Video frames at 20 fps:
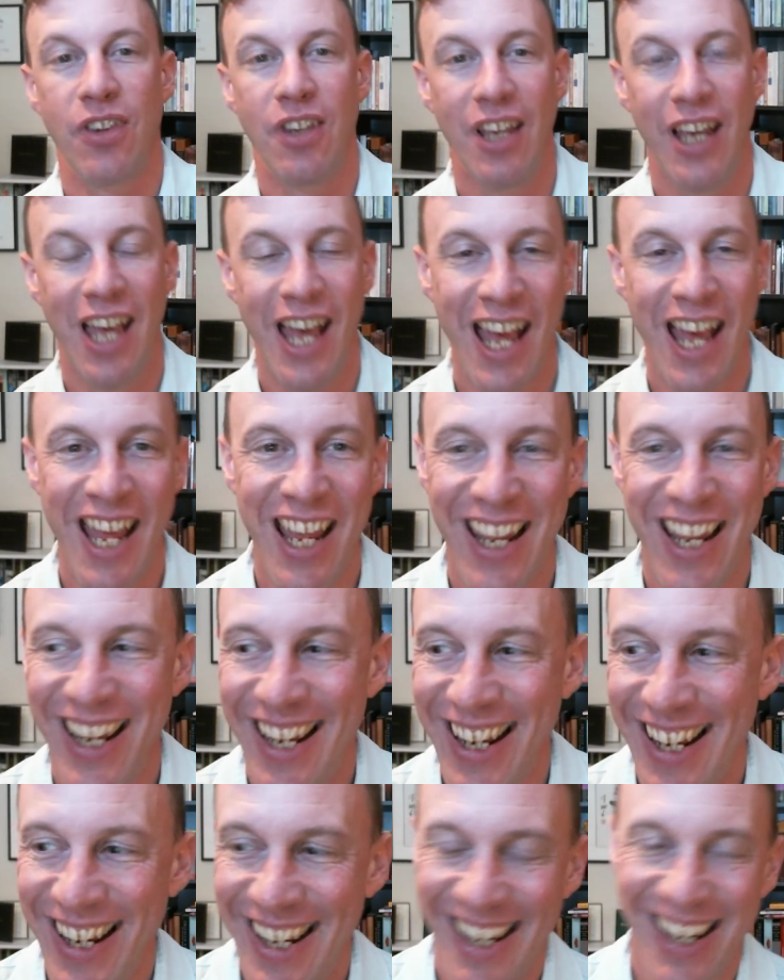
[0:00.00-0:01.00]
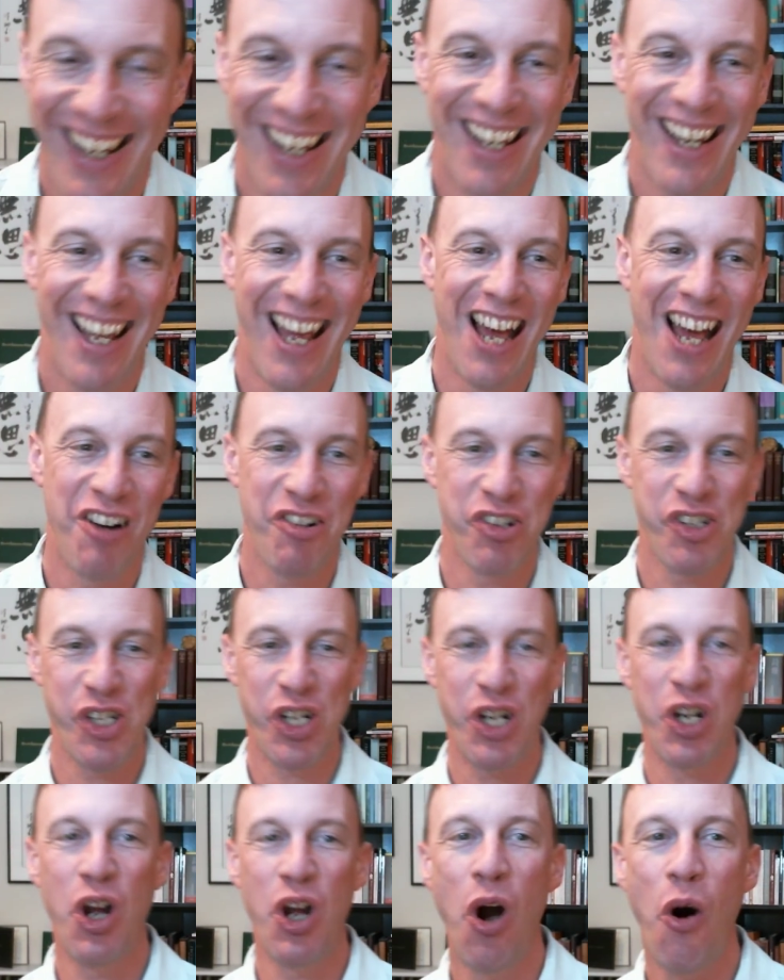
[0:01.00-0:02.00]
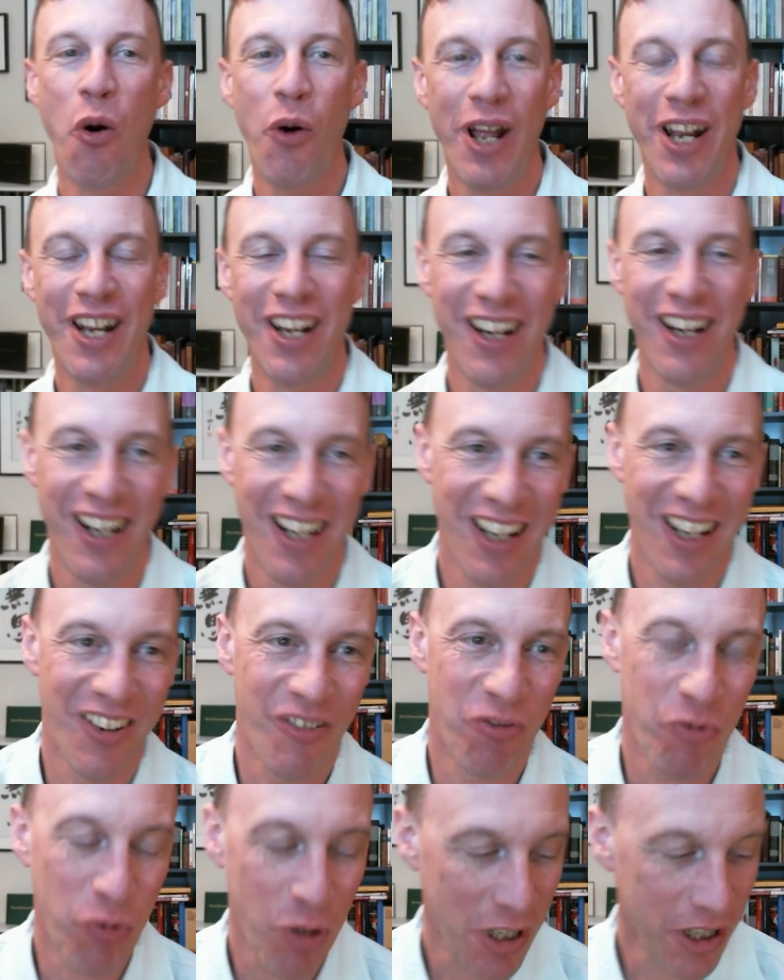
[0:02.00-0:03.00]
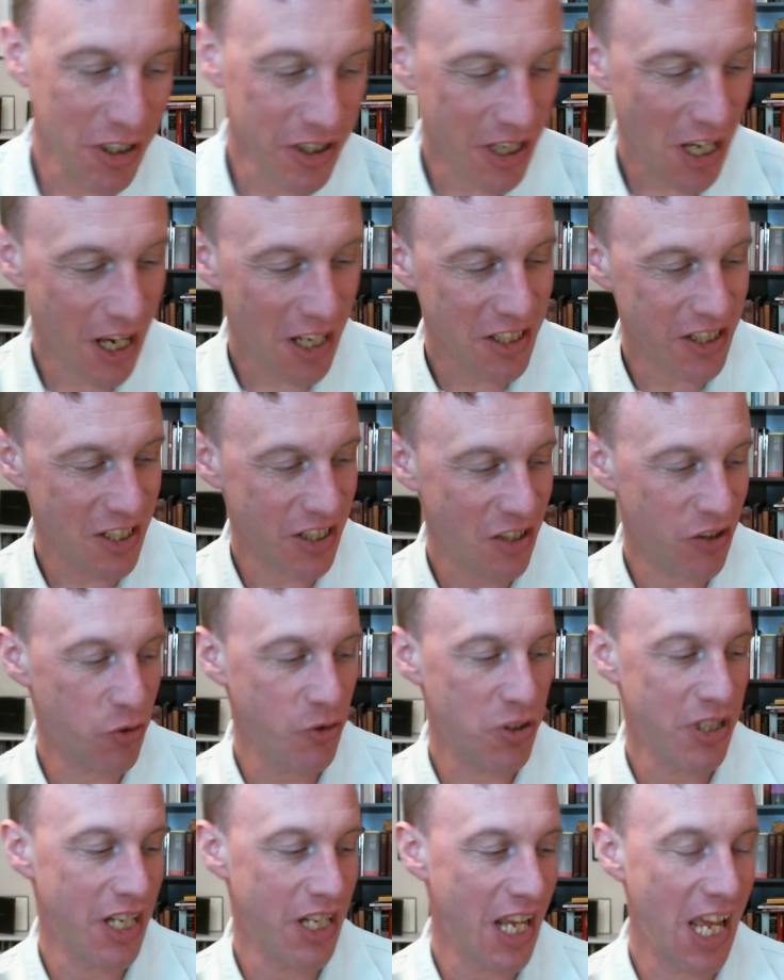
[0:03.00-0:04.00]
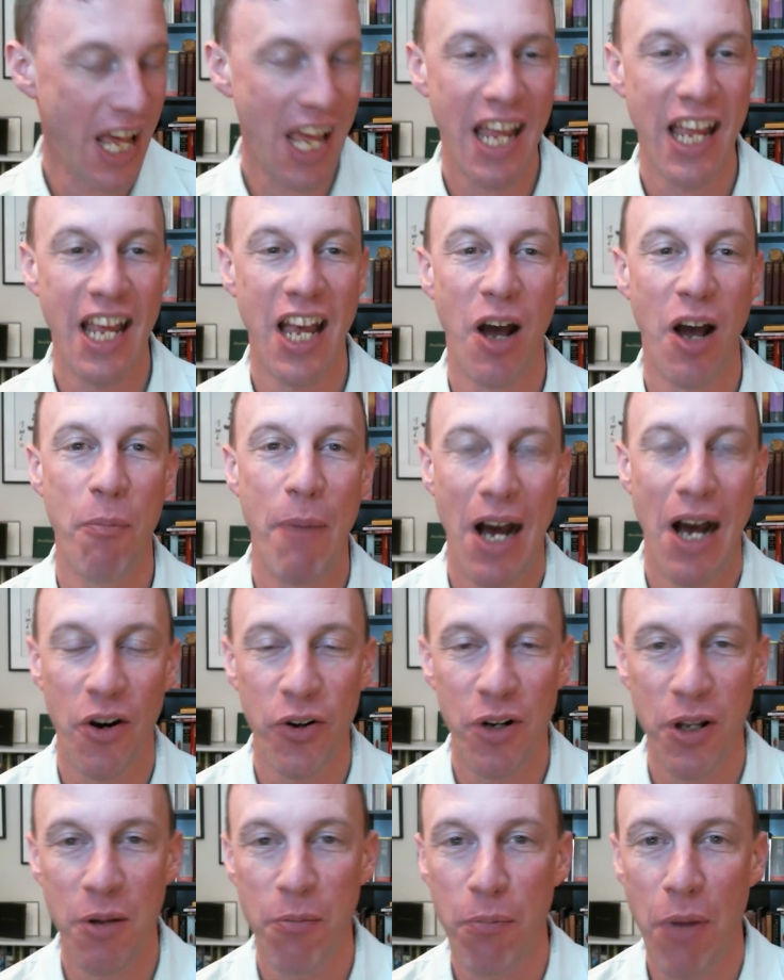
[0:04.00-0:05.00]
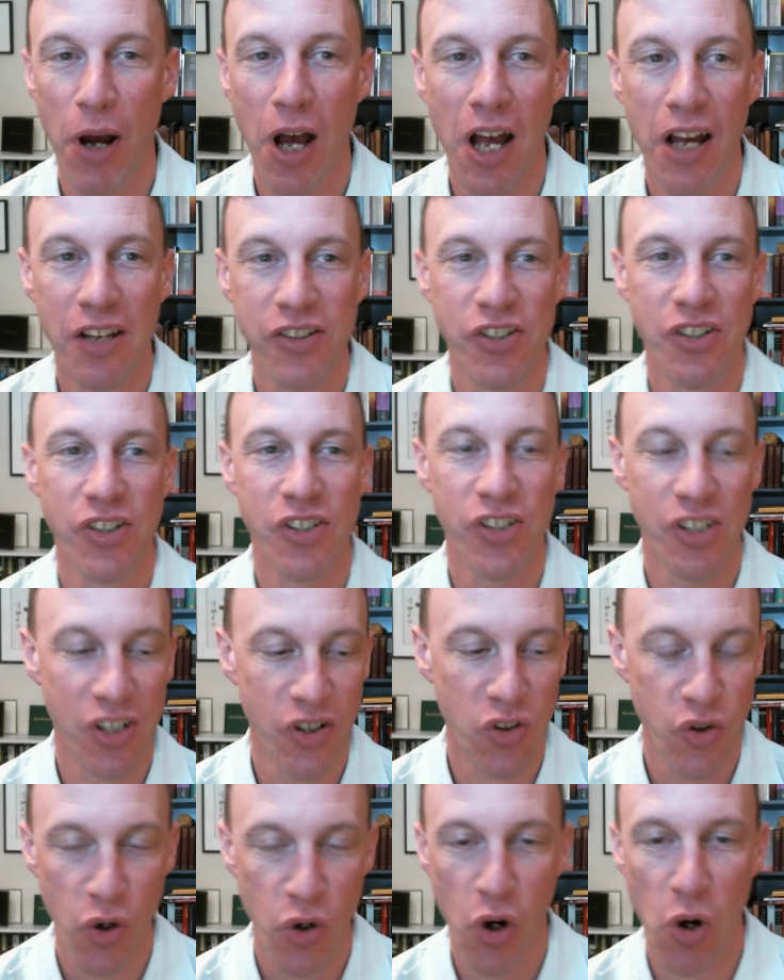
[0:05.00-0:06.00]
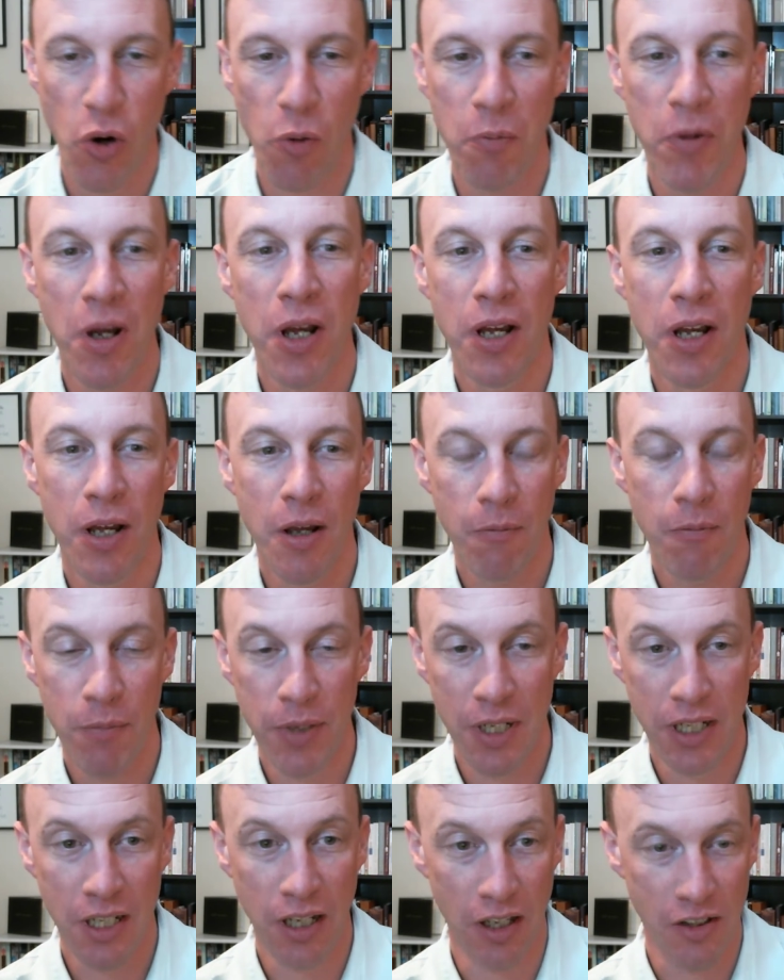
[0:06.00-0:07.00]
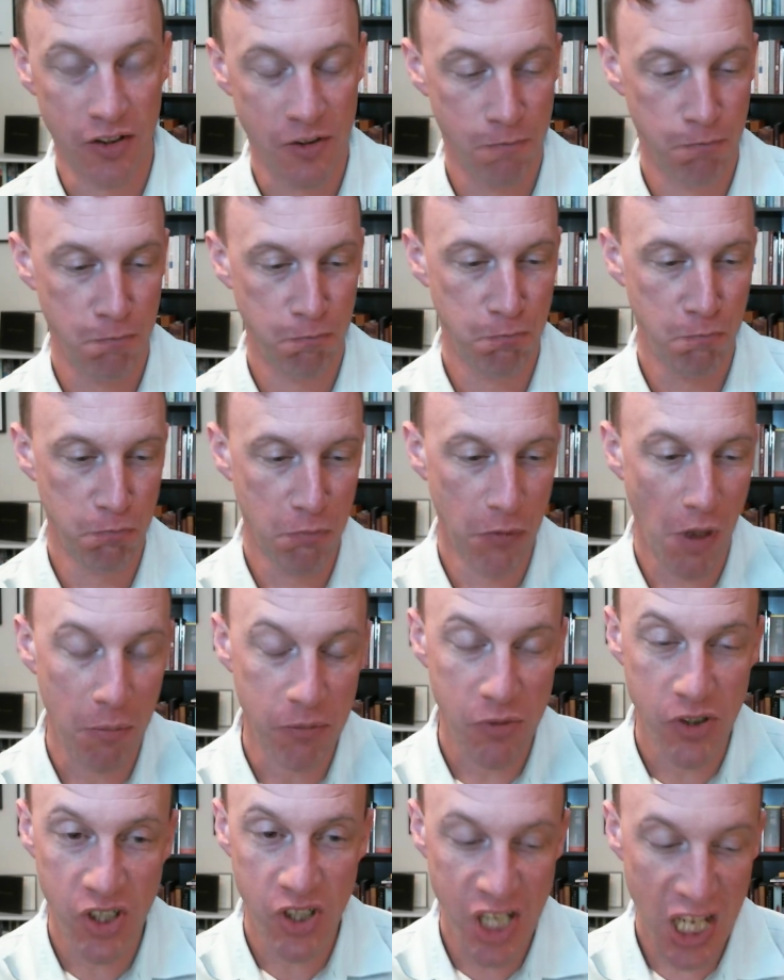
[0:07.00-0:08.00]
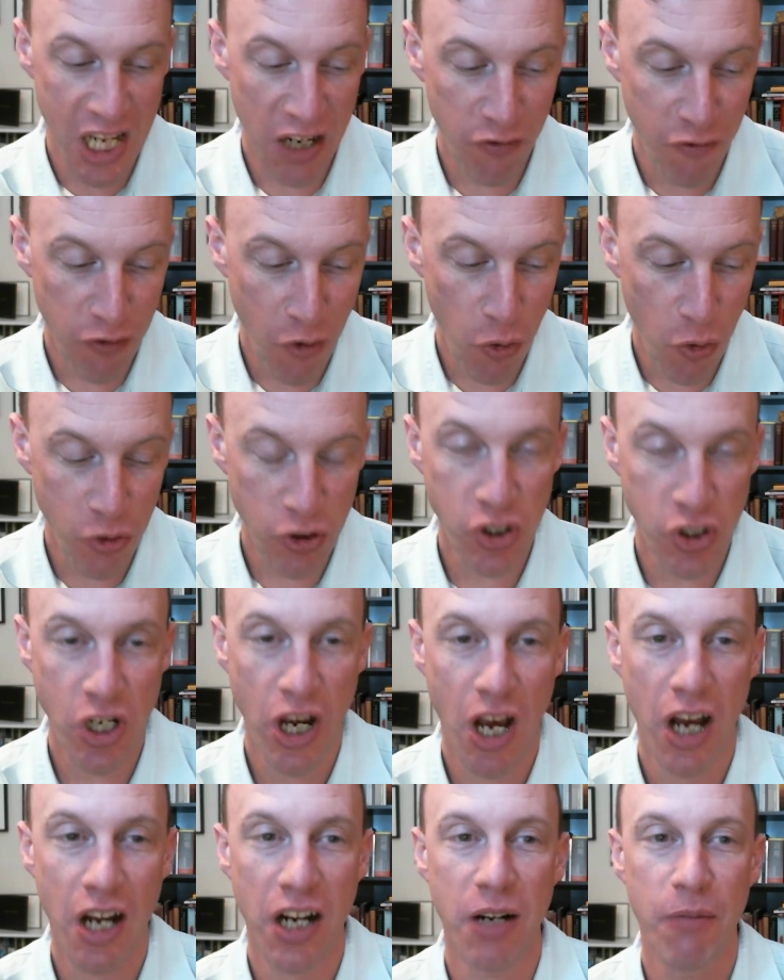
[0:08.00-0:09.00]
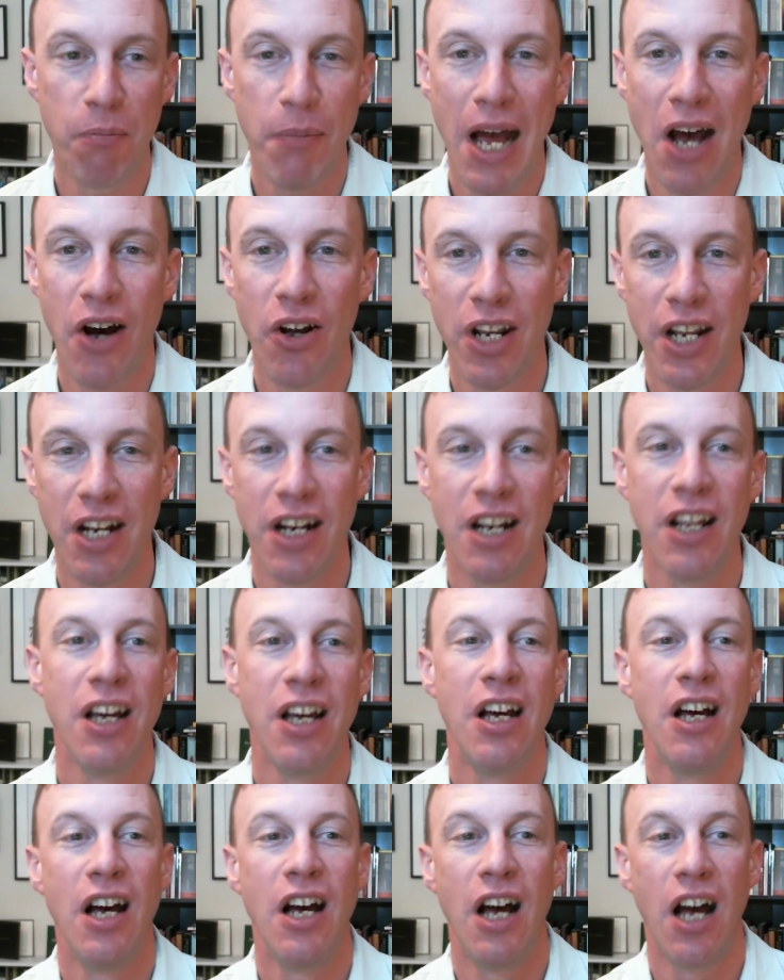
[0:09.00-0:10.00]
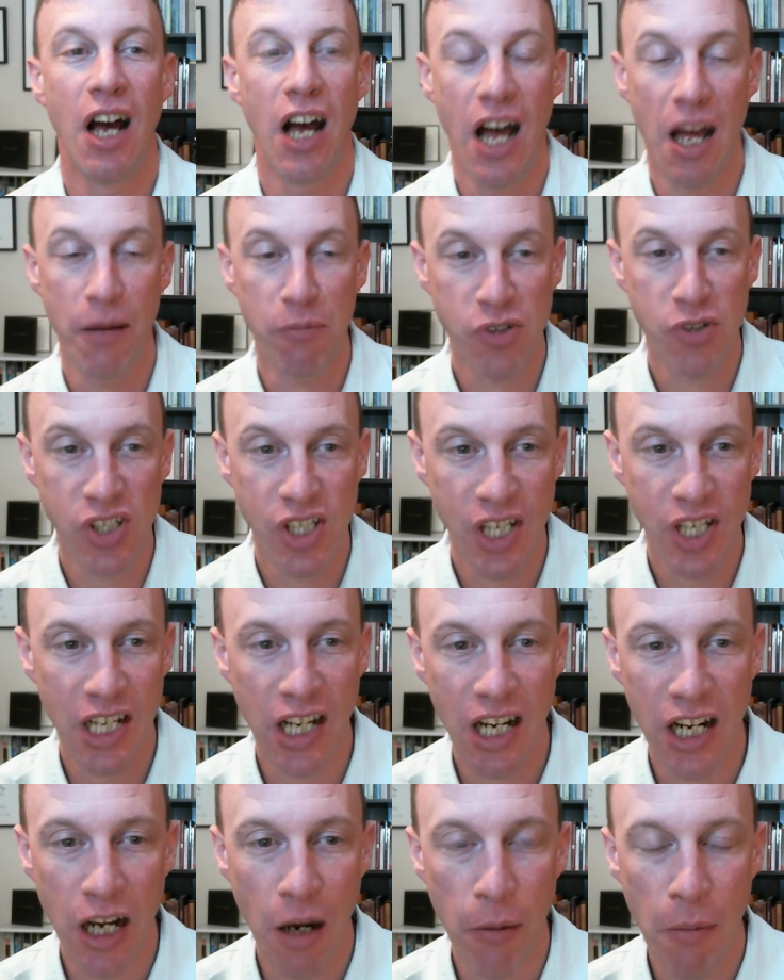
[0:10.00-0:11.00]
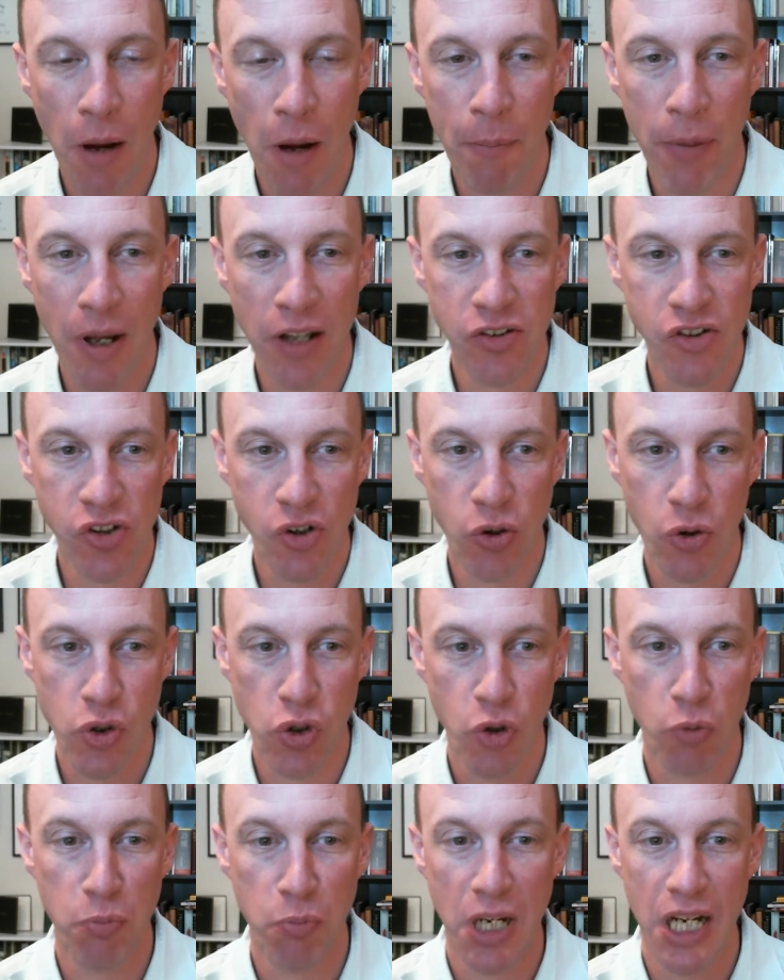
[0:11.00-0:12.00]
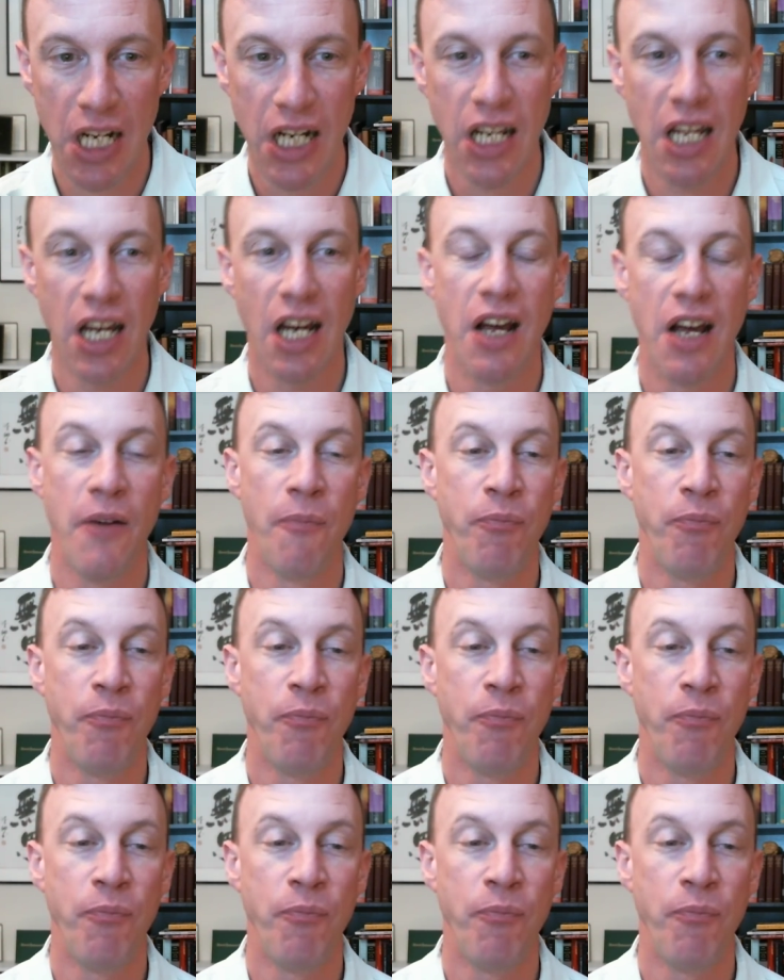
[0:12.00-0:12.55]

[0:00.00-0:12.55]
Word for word: Hey, how's it going? I want to talk to you today about imposter syndrome because I'm seeing folks talking about it. I'm seeing it come up on social media.